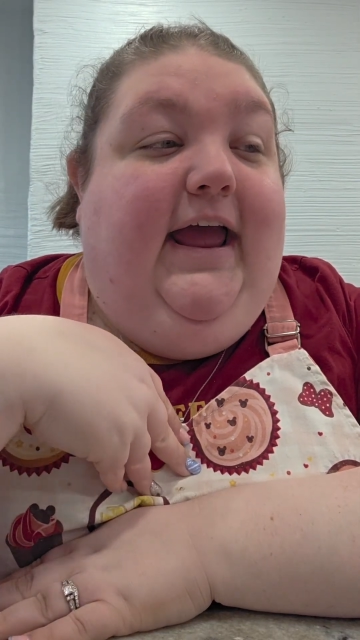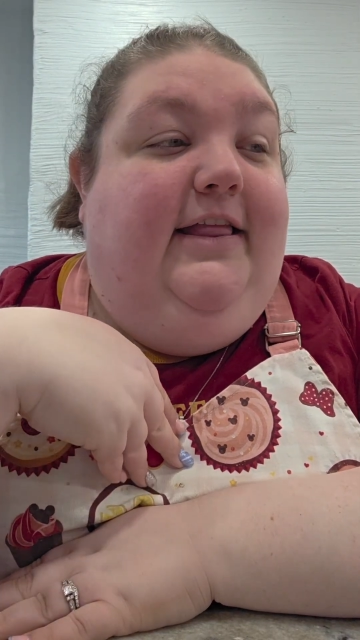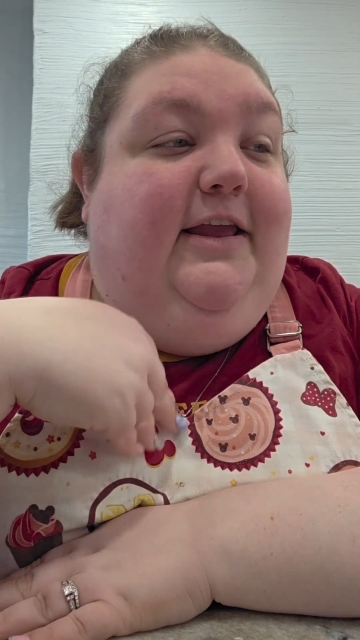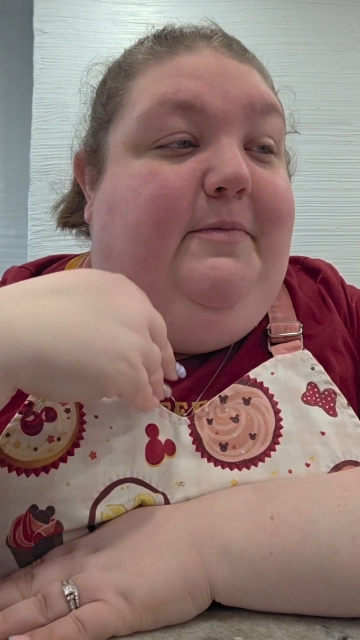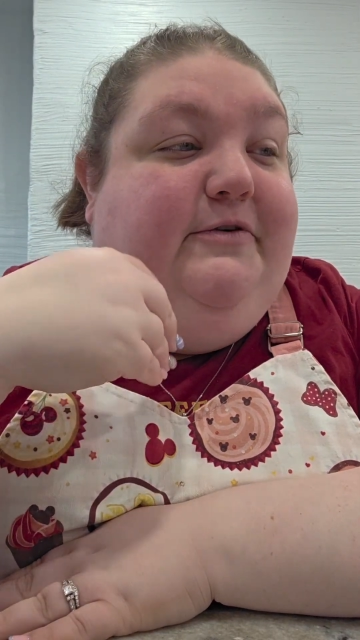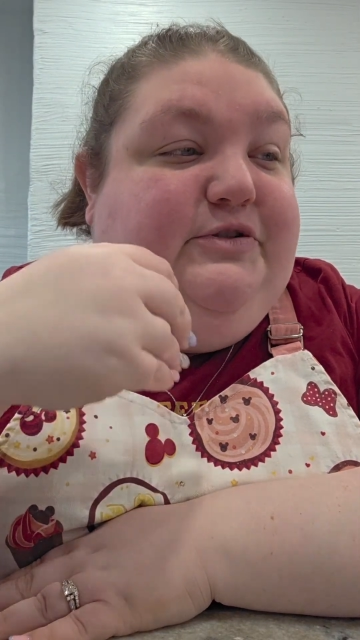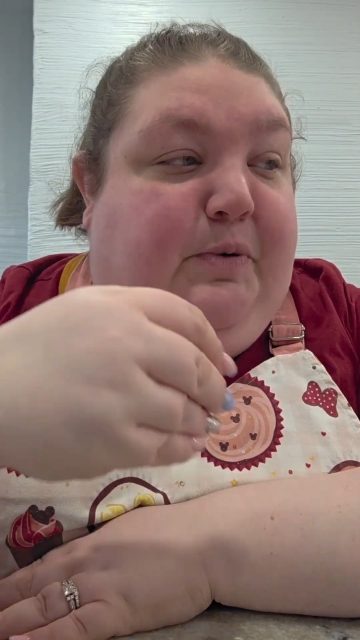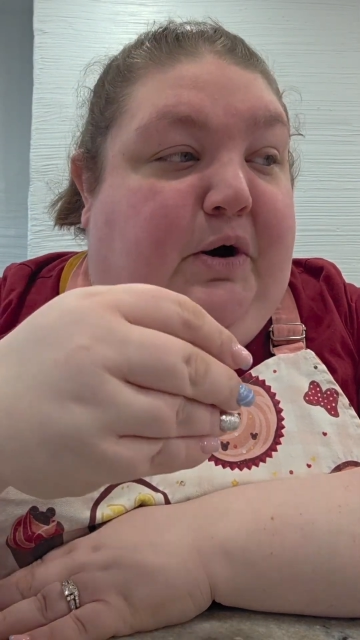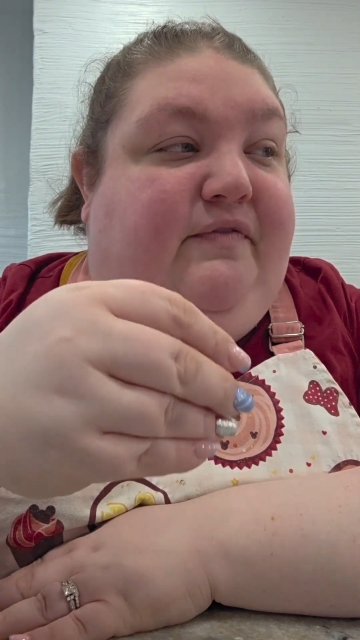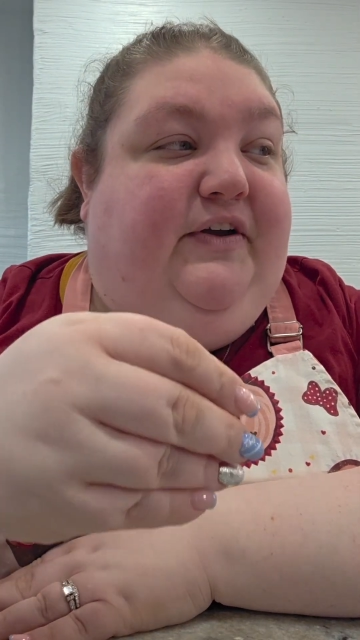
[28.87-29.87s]
and the
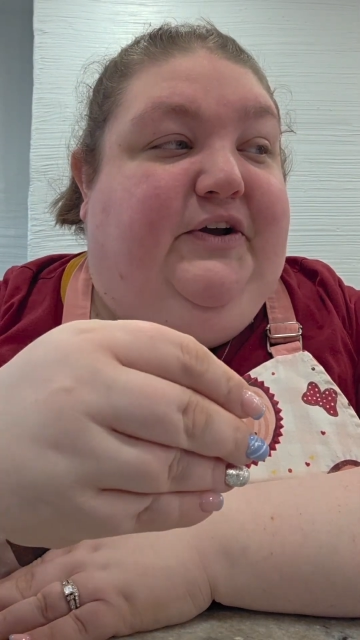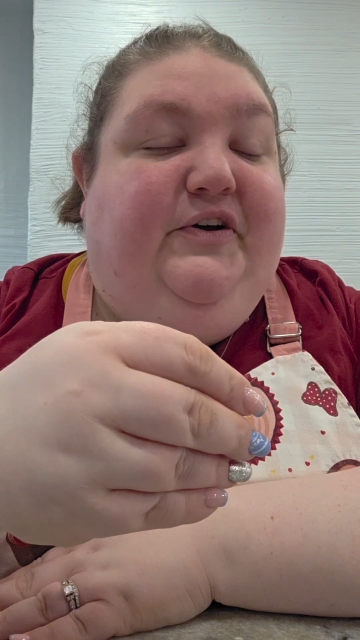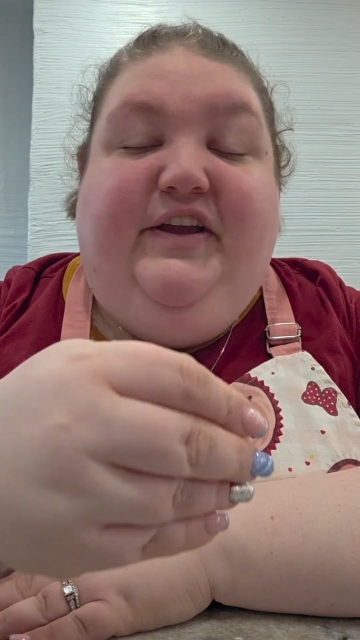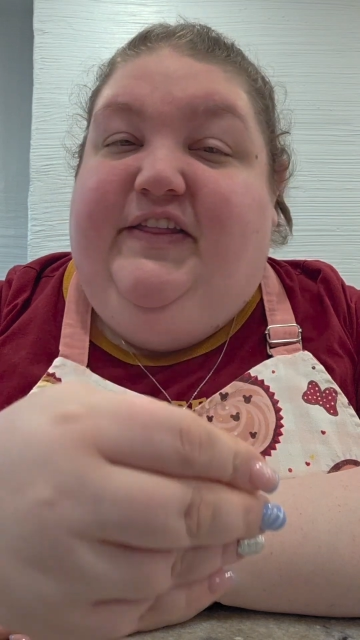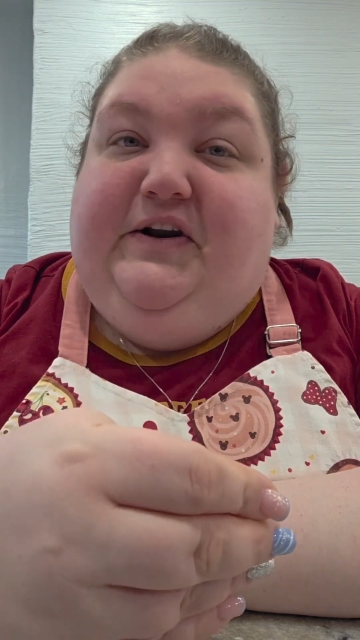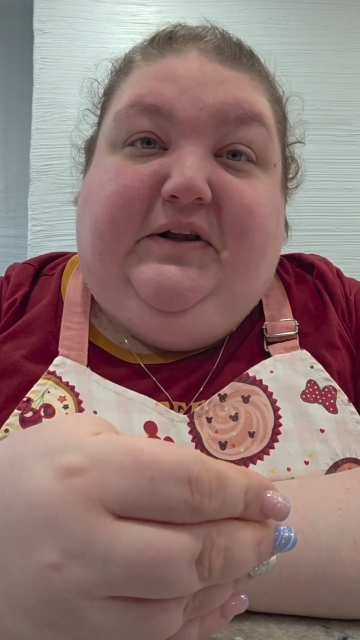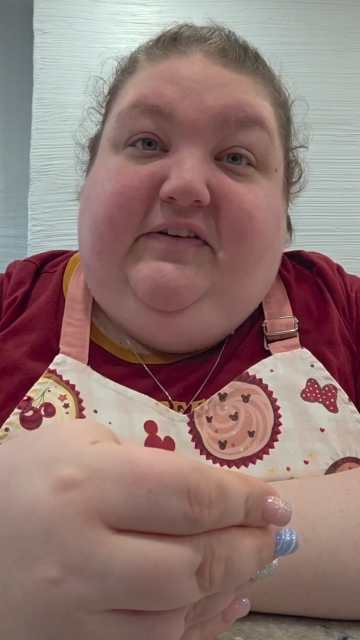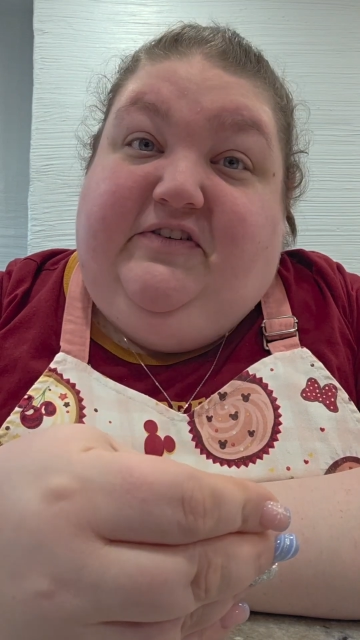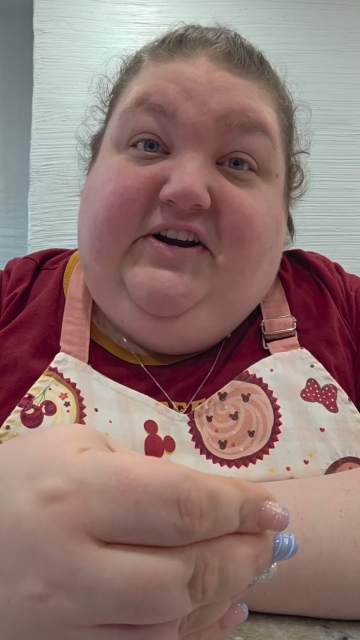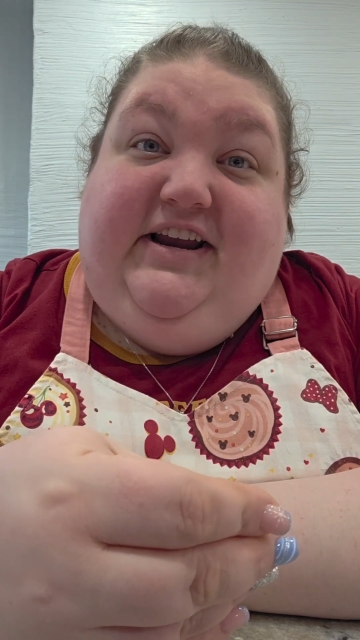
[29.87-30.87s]
most perfect cookie that
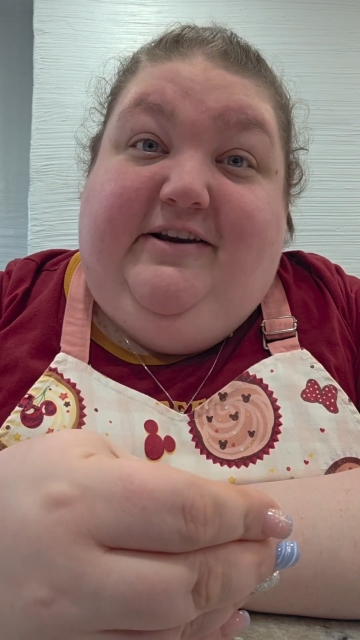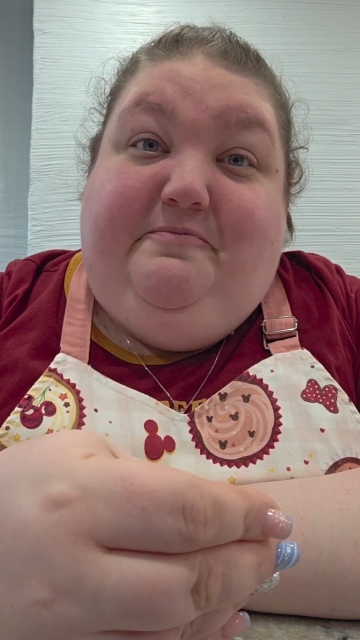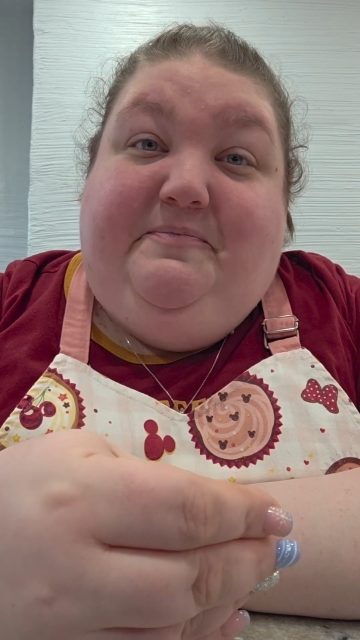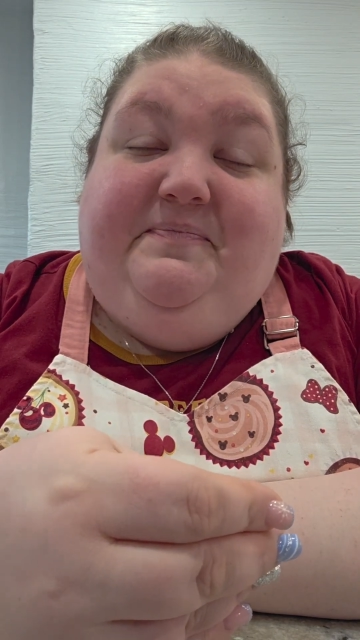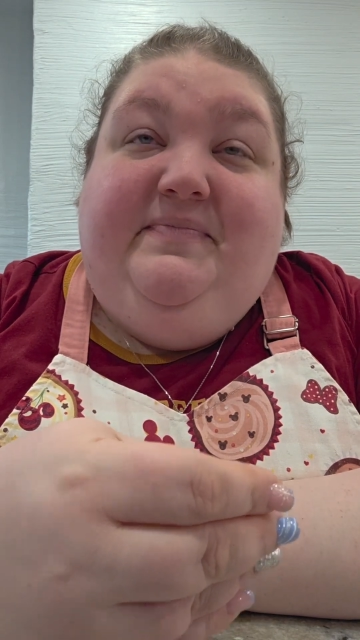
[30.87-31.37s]
I'll ever eat.